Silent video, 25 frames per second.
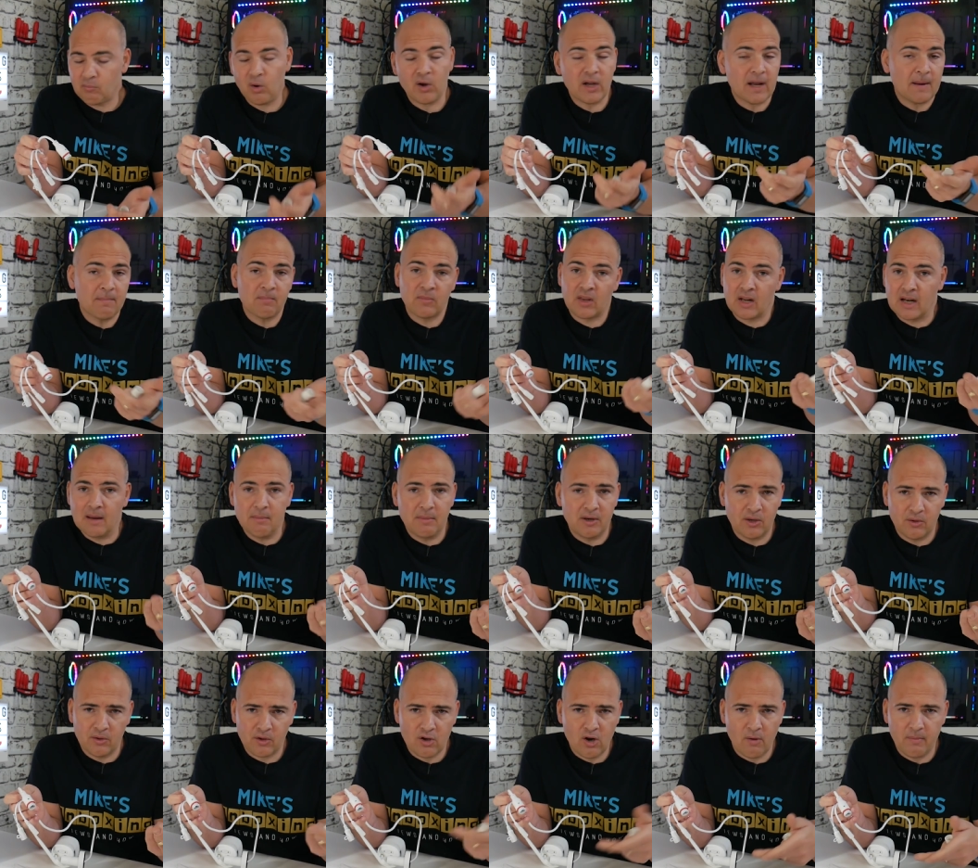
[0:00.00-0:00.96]
But again, let me
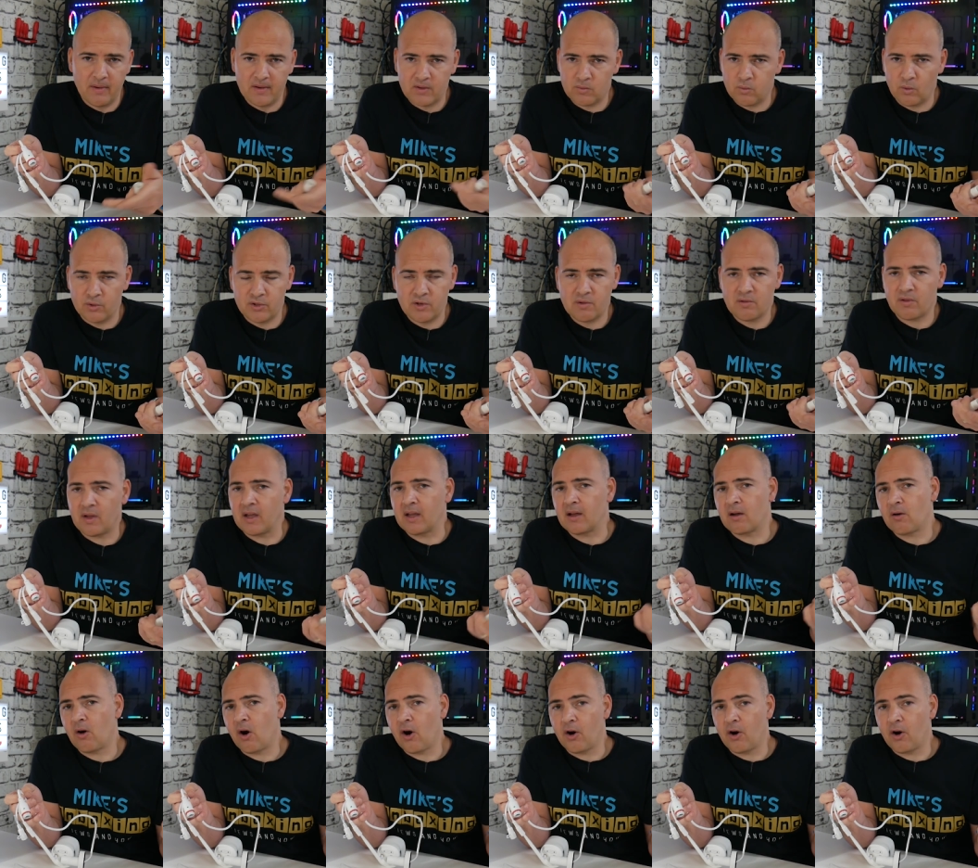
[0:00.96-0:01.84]
know in the comments, what do you think?